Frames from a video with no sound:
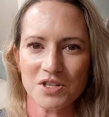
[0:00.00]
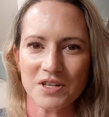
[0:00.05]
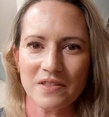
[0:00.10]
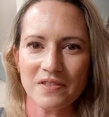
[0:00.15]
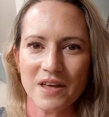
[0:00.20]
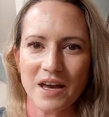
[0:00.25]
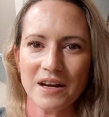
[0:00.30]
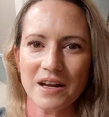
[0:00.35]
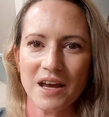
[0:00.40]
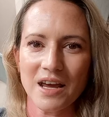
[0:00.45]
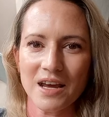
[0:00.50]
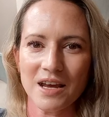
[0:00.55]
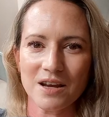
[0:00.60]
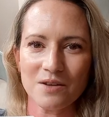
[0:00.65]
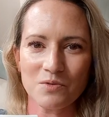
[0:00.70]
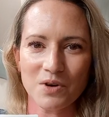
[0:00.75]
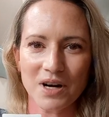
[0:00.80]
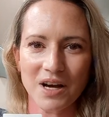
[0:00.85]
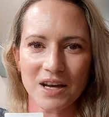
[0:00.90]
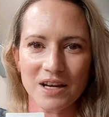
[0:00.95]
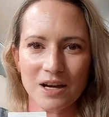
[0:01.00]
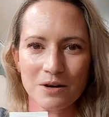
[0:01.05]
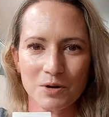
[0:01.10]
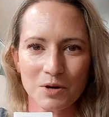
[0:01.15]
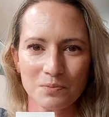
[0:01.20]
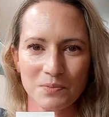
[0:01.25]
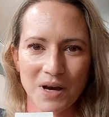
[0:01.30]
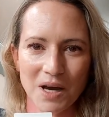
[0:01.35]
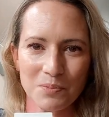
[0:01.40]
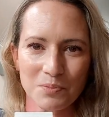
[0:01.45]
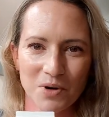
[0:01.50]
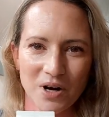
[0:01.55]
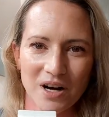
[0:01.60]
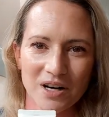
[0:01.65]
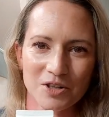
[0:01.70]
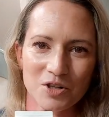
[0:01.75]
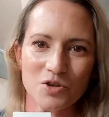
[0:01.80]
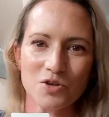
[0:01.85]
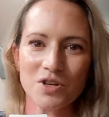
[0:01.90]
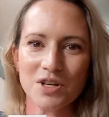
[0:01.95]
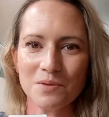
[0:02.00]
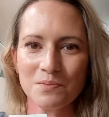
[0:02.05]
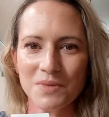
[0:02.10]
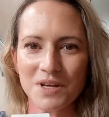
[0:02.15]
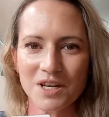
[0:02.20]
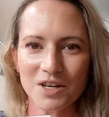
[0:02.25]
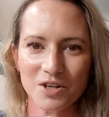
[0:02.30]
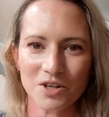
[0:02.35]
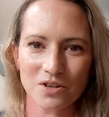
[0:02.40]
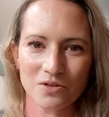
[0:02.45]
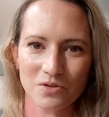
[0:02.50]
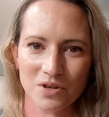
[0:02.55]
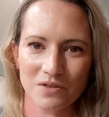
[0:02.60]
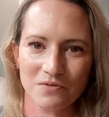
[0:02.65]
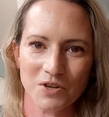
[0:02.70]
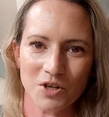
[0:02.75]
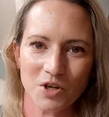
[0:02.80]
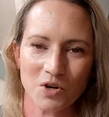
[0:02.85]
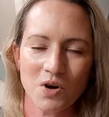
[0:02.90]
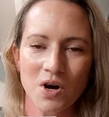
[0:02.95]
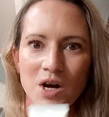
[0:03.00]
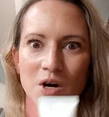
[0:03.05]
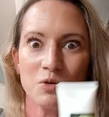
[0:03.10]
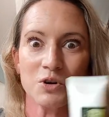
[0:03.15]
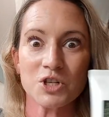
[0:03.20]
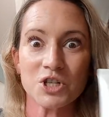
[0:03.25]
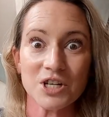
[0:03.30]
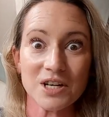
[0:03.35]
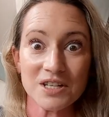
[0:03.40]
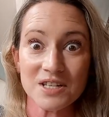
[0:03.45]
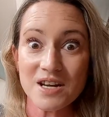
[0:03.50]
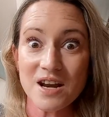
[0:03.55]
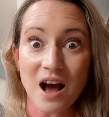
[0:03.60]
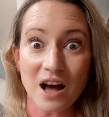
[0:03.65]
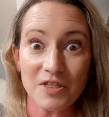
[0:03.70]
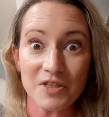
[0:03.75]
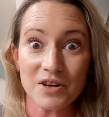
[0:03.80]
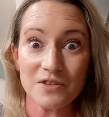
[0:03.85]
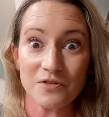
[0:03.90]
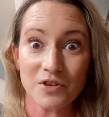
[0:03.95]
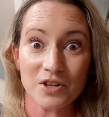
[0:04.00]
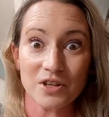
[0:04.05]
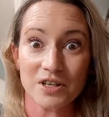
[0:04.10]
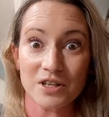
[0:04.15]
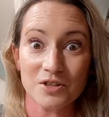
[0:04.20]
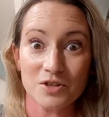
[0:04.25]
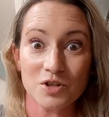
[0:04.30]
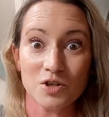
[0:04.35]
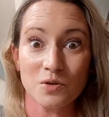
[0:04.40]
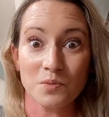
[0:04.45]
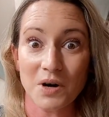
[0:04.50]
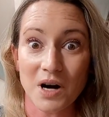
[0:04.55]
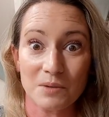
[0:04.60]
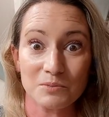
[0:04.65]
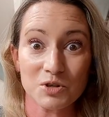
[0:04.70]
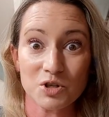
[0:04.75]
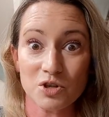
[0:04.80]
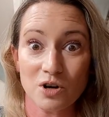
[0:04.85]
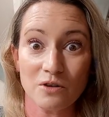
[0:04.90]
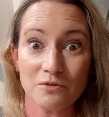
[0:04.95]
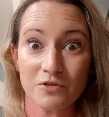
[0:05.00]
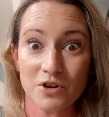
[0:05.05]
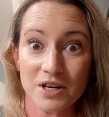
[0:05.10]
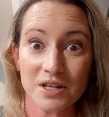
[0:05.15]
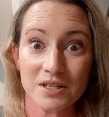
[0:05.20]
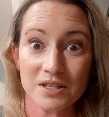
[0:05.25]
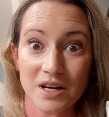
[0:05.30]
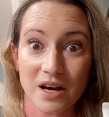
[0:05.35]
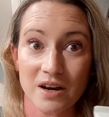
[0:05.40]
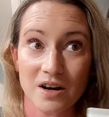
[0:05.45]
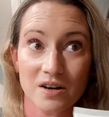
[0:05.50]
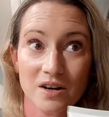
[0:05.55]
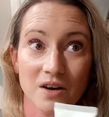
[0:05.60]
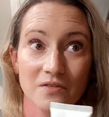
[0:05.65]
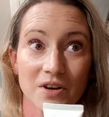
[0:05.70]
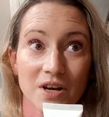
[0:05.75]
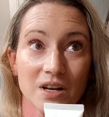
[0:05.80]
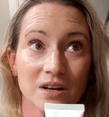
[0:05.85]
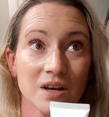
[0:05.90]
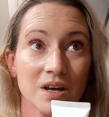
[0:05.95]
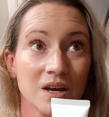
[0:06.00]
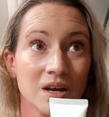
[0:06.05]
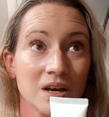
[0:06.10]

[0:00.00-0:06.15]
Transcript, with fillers: And then, hey, when I come my product, you give me a good review, which does nothing for the consumer. I'm so friggin' tired of it.